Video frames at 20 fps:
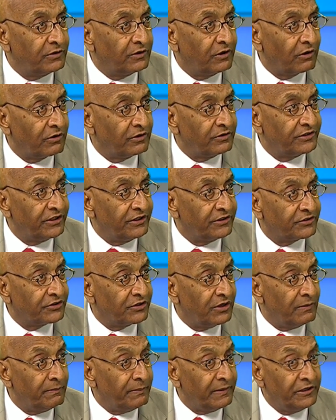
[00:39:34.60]
Donald J.
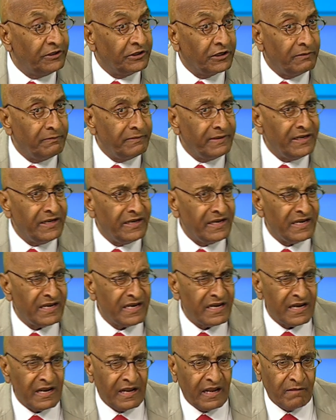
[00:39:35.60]
Trump, and it will be
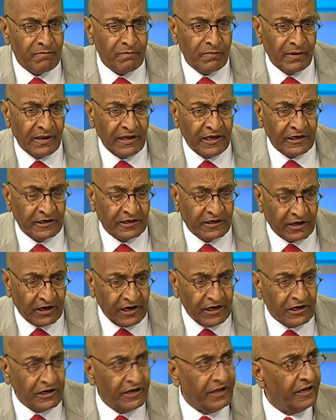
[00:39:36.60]

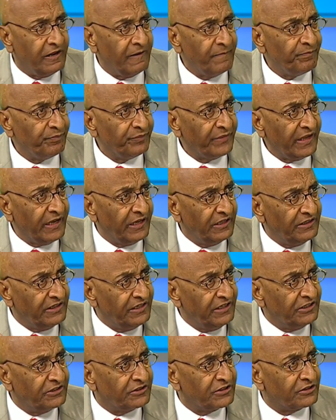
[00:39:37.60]
greatly in
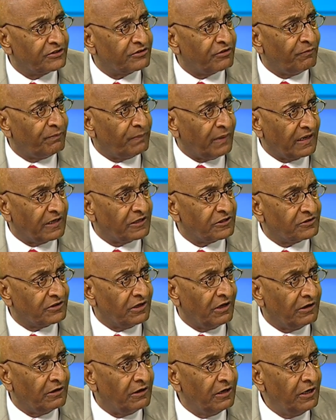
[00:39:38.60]
the interest of
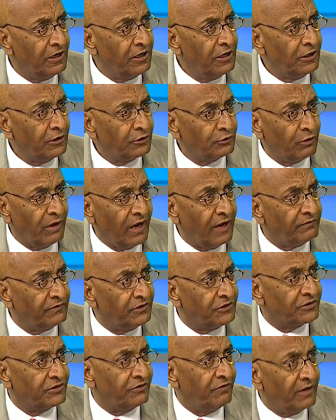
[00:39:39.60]
Pakistan to have
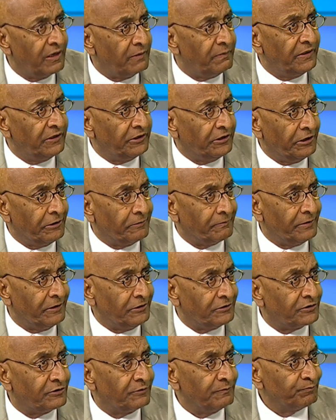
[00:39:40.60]
this development take
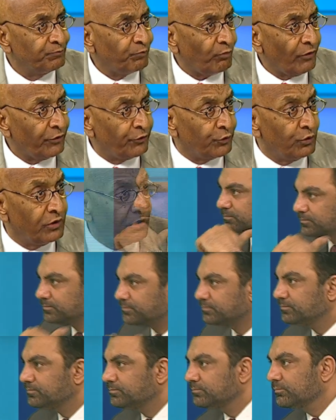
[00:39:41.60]
place sooner than
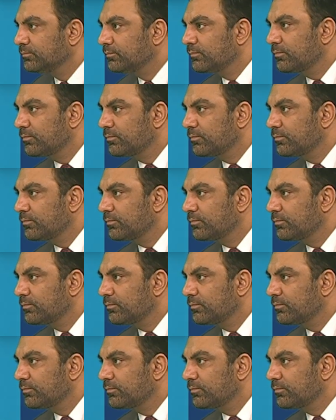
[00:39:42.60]
later.